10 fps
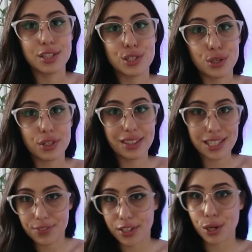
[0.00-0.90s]
Soon in
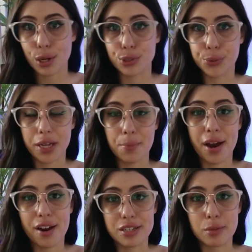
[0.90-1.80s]
this video, I'll do a
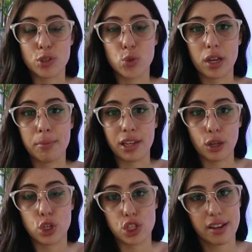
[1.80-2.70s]
comparison between my
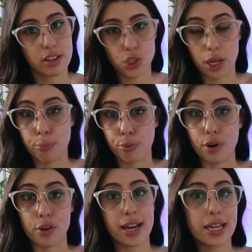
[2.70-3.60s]
Logitech G
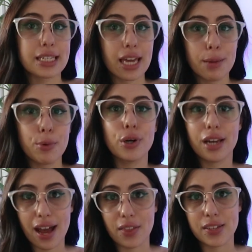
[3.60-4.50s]
Pro X keyboard
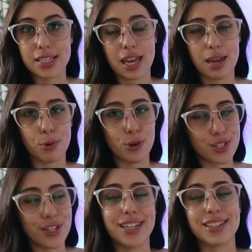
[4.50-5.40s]
and this keyboard
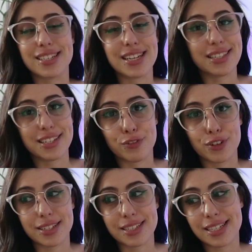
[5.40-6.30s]
so you can see the
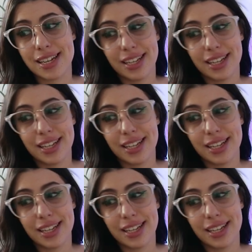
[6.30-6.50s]
difference.